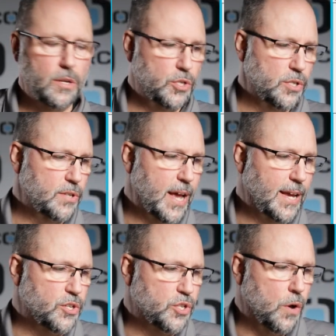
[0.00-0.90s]
just
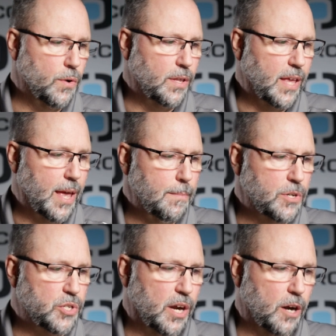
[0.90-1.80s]
like it's shown in the
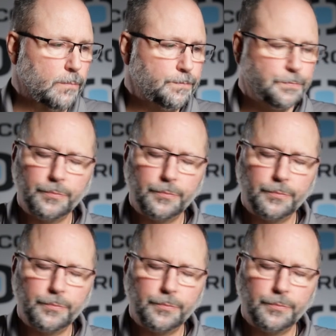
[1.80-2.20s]
image here,